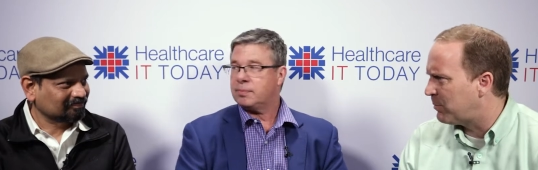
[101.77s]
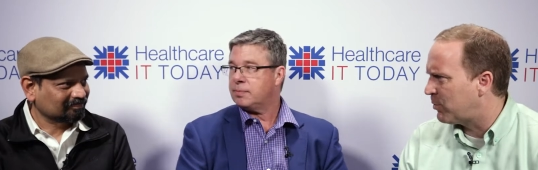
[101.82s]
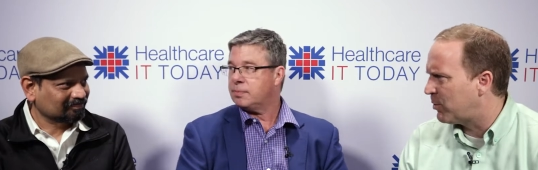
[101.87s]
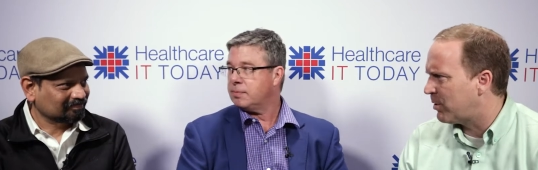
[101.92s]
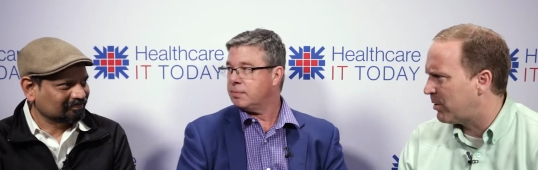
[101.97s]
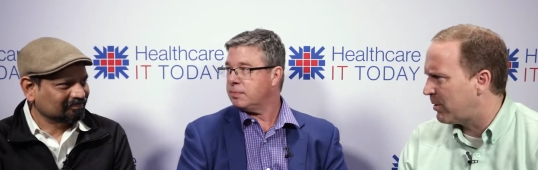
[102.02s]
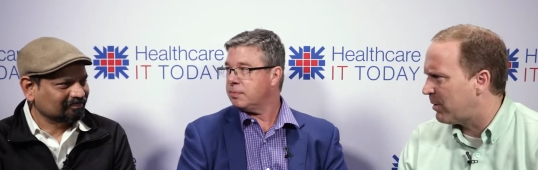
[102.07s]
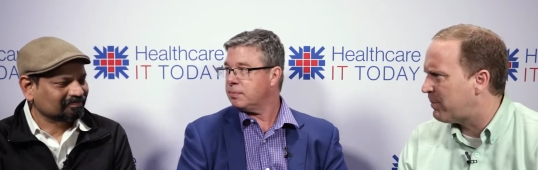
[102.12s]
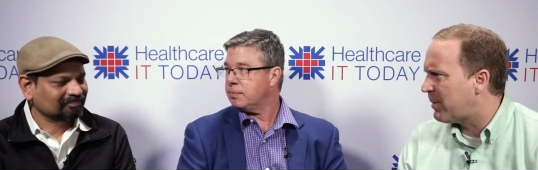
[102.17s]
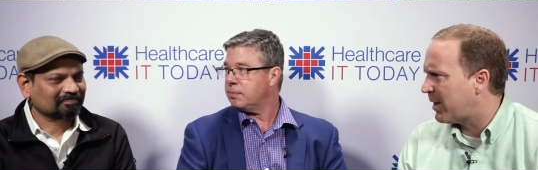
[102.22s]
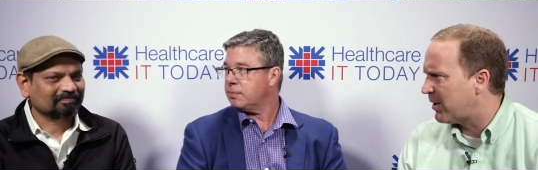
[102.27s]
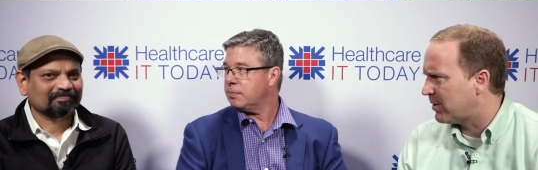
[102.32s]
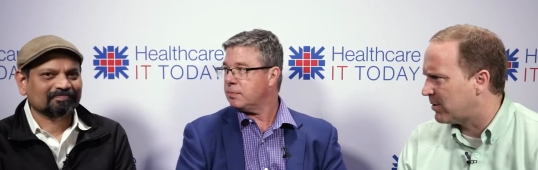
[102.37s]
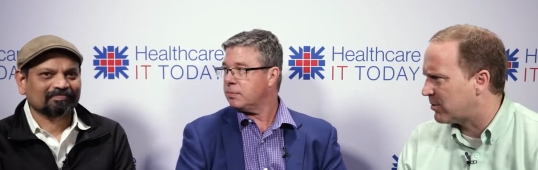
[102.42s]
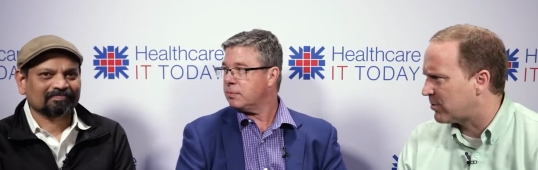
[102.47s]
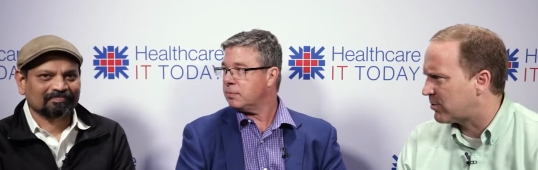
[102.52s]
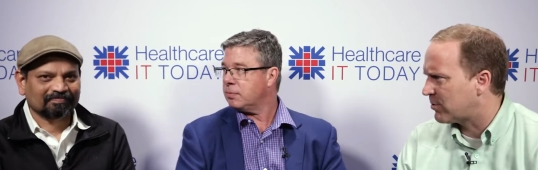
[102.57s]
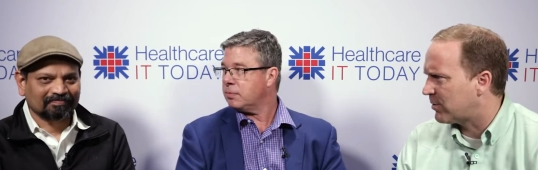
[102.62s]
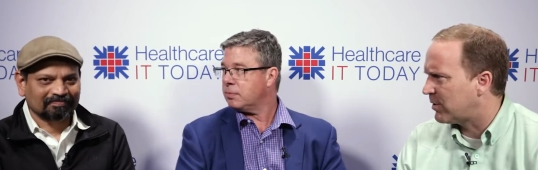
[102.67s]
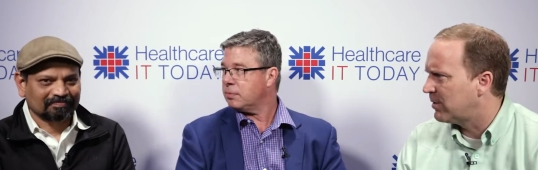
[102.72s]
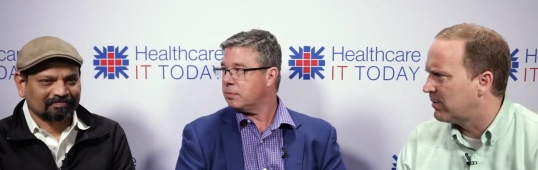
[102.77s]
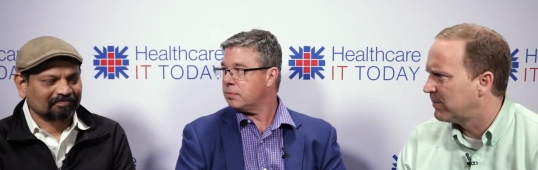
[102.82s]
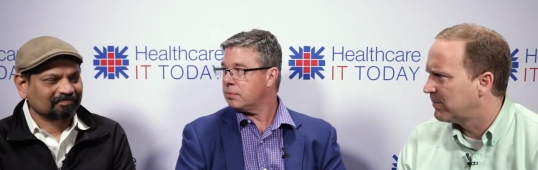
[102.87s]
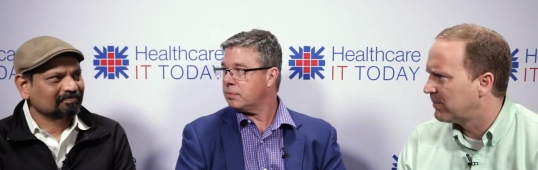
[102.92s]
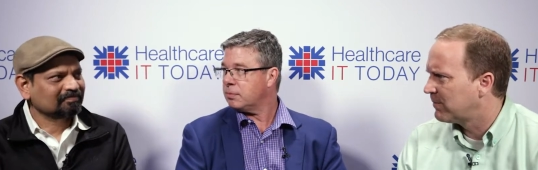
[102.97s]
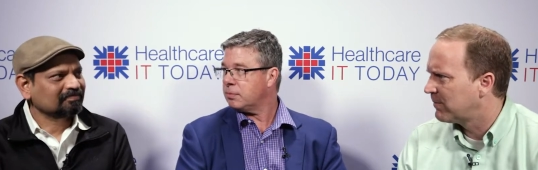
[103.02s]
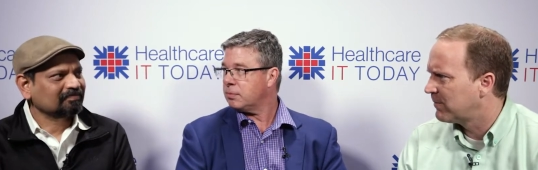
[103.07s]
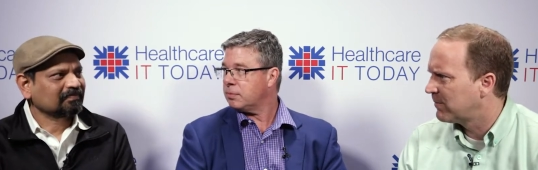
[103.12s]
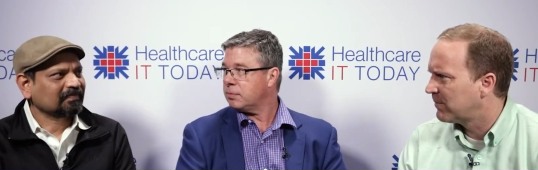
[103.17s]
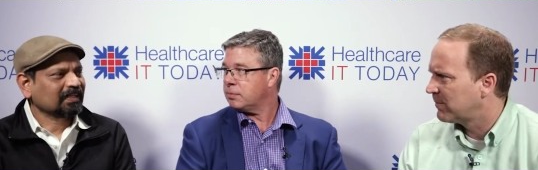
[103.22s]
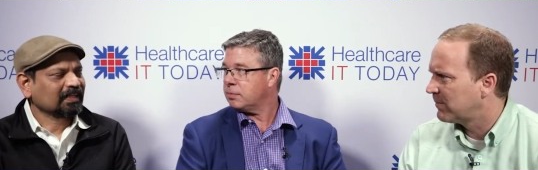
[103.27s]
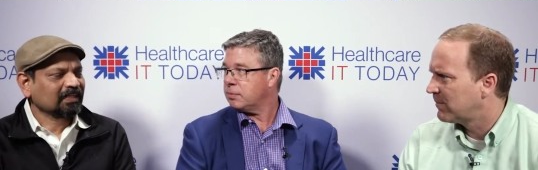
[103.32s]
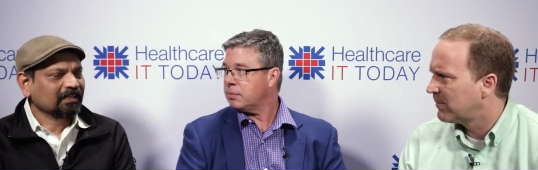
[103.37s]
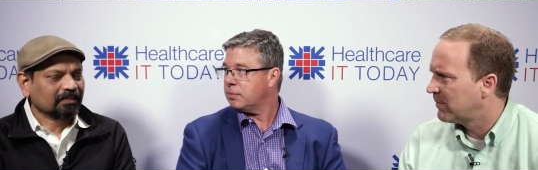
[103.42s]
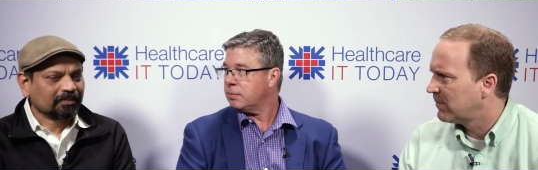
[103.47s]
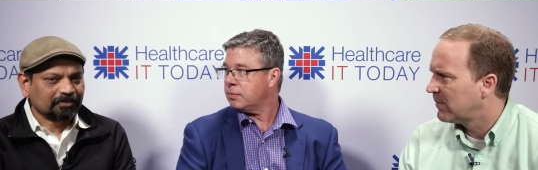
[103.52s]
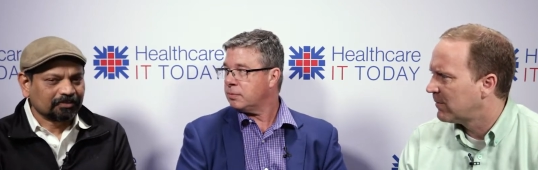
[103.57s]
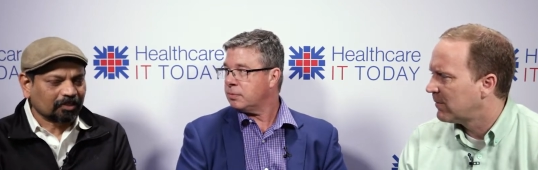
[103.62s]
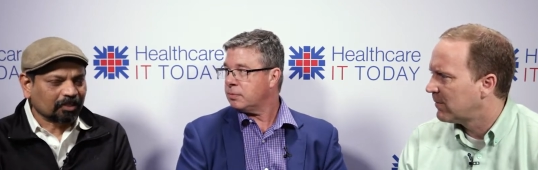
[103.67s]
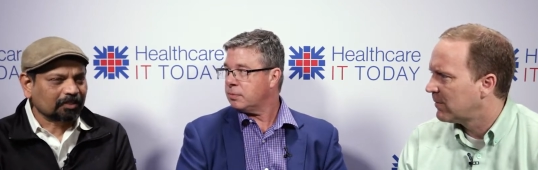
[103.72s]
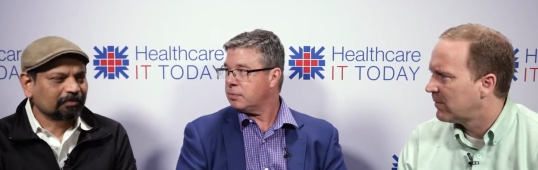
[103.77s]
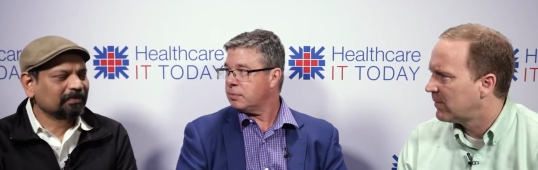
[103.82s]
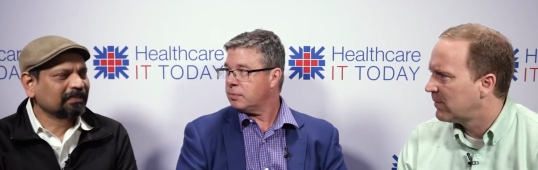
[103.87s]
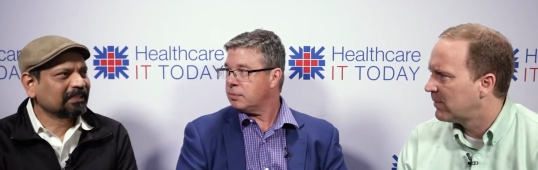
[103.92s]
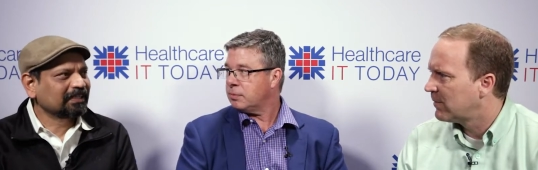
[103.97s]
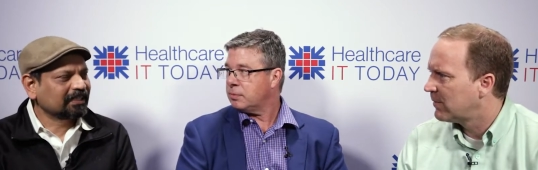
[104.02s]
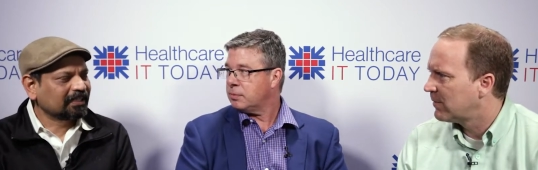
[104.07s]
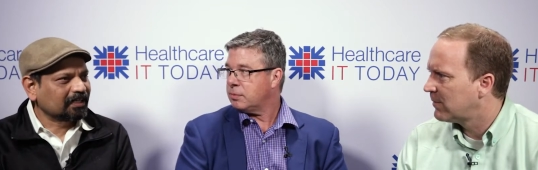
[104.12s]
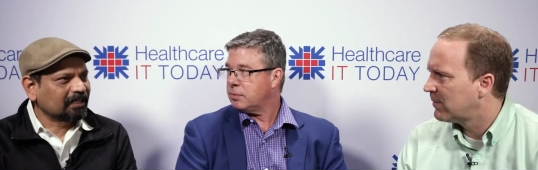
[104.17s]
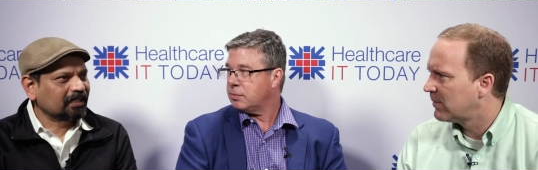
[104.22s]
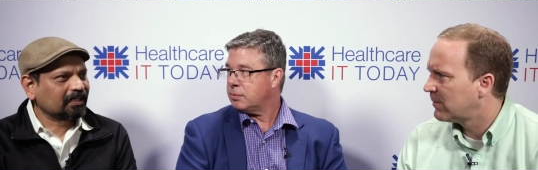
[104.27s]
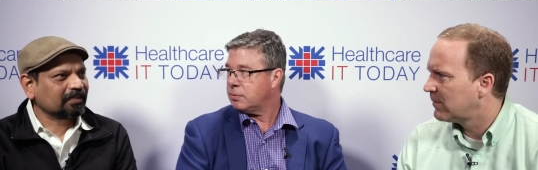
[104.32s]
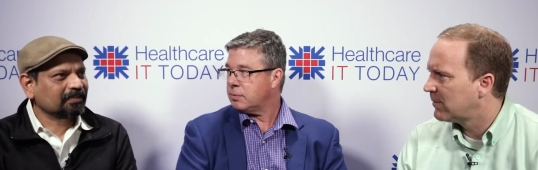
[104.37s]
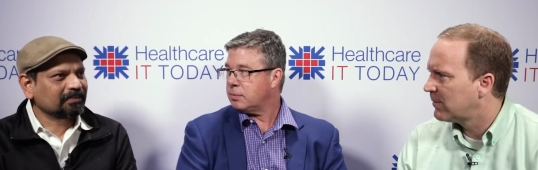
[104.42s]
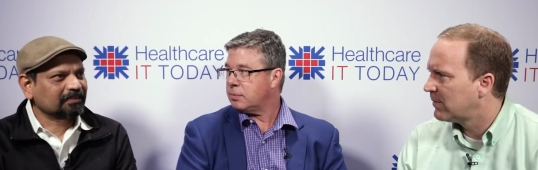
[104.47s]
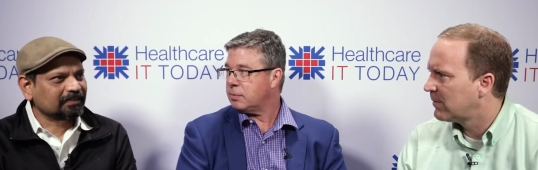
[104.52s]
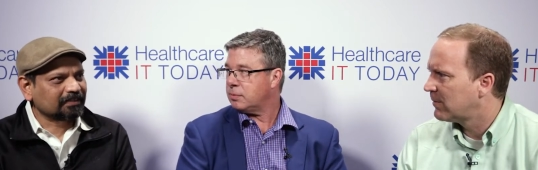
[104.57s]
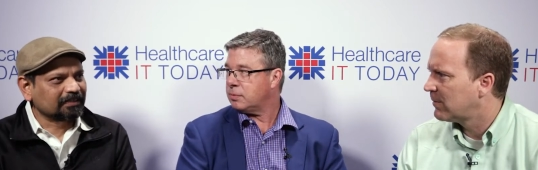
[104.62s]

Speaker 1: more about it, Sri.
Speaker 2: Document AI